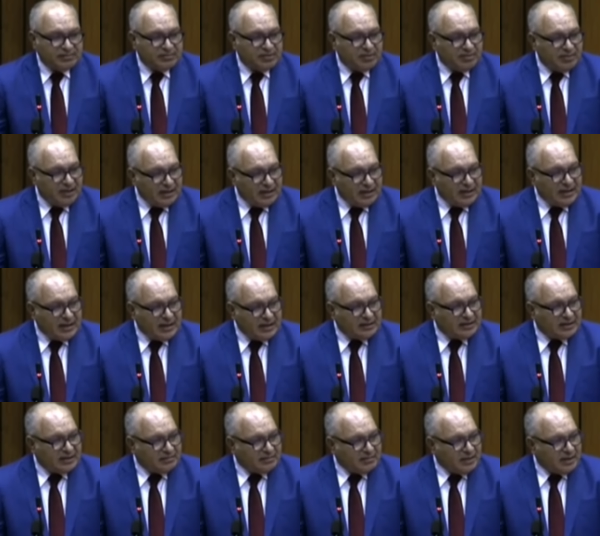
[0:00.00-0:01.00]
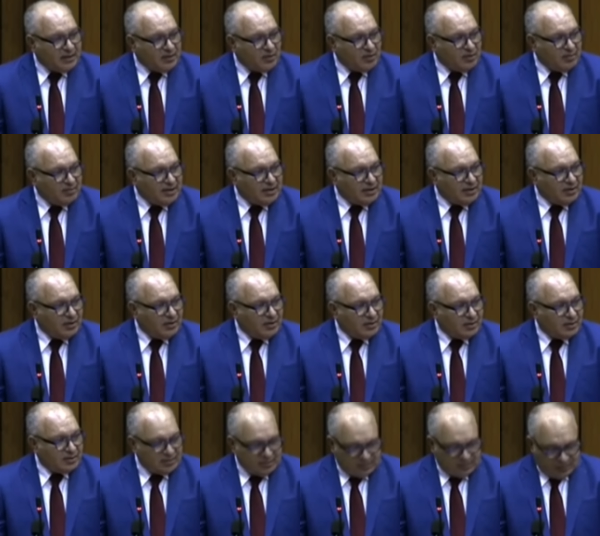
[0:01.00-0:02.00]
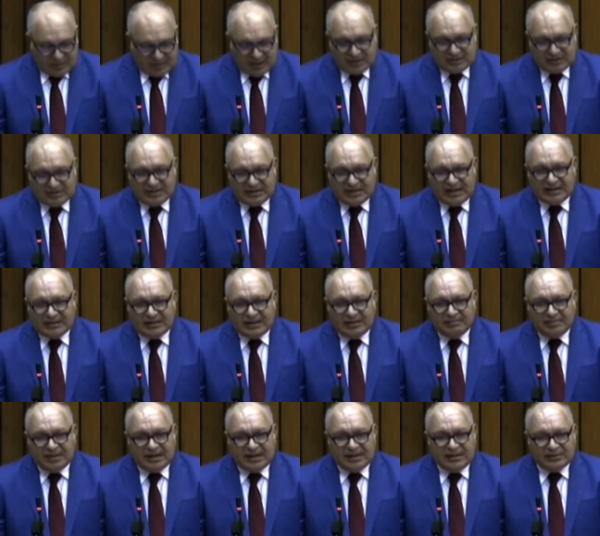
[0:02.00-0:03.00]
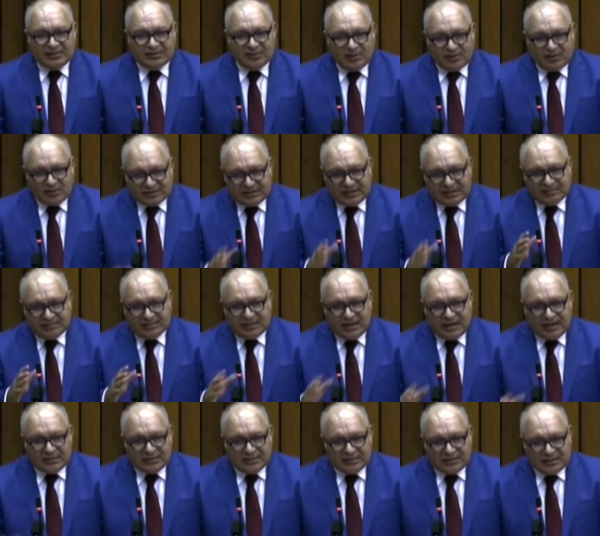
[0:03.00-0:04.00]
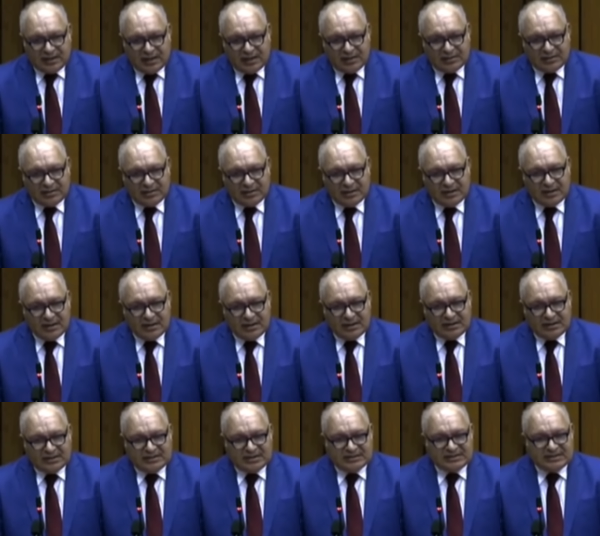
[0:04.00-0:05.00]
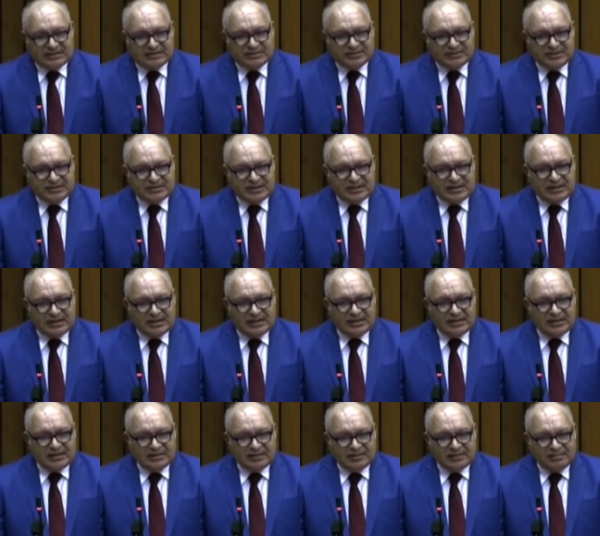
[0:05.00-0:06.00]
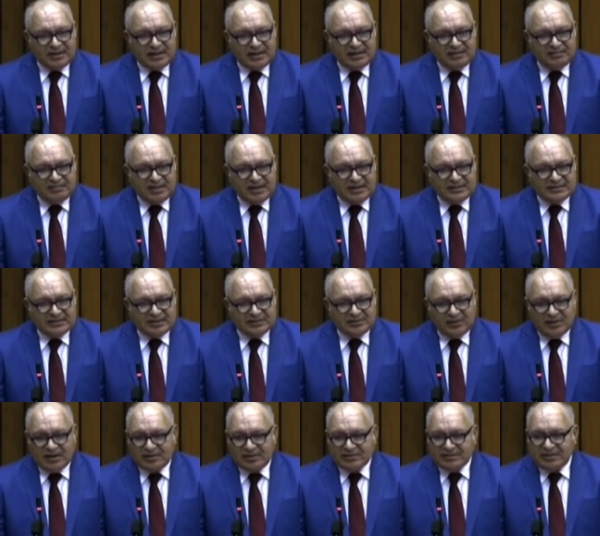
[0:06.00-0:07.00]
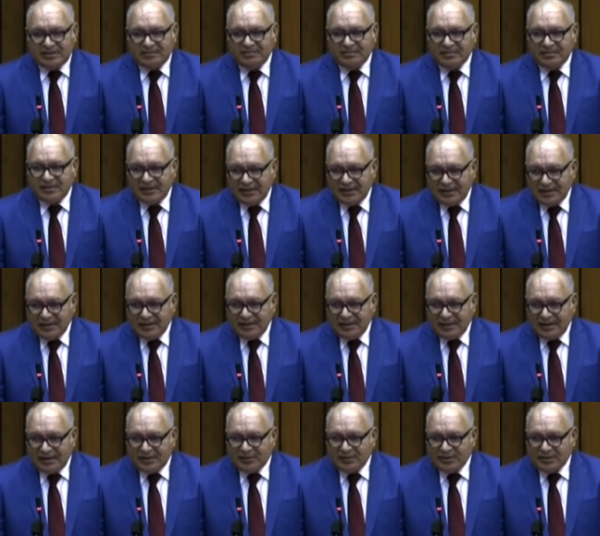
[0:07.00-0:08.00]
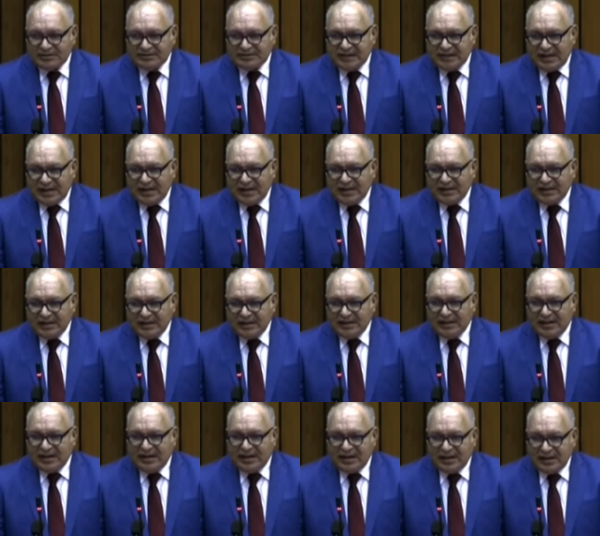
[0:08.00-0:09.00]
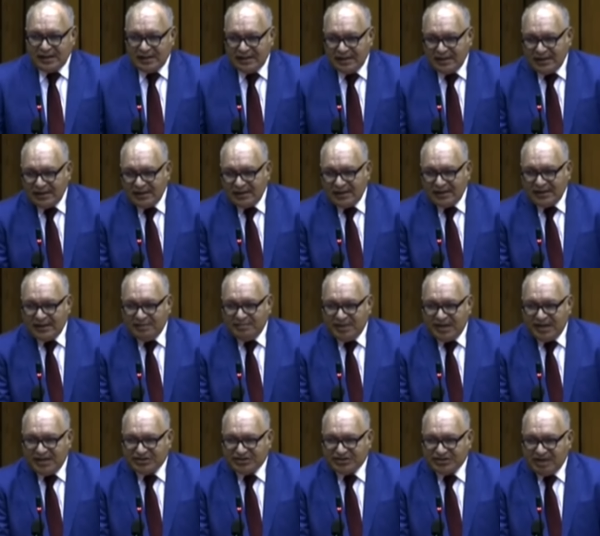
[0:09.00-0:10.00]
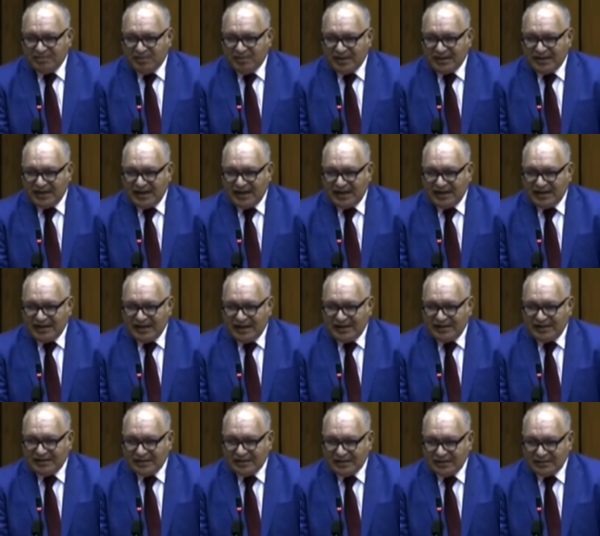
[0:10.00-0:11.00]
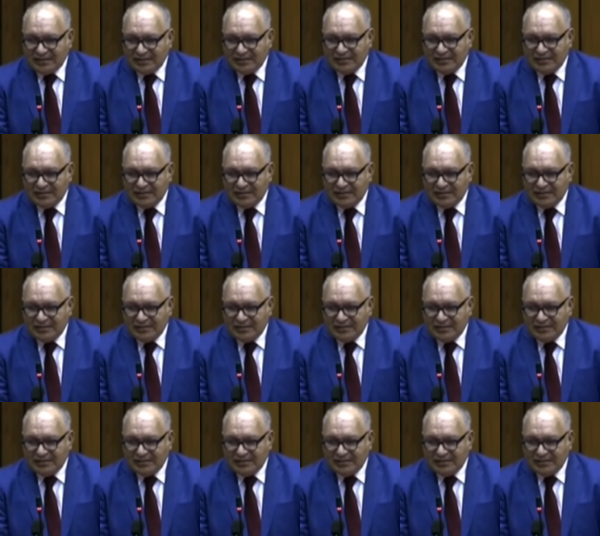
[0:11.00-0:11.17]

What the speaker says: you mean inheriting economy law 2019, planned Togolsem. Now, just as recently, Planning Minister Togolsem, it was in a bad shape when they inherited it.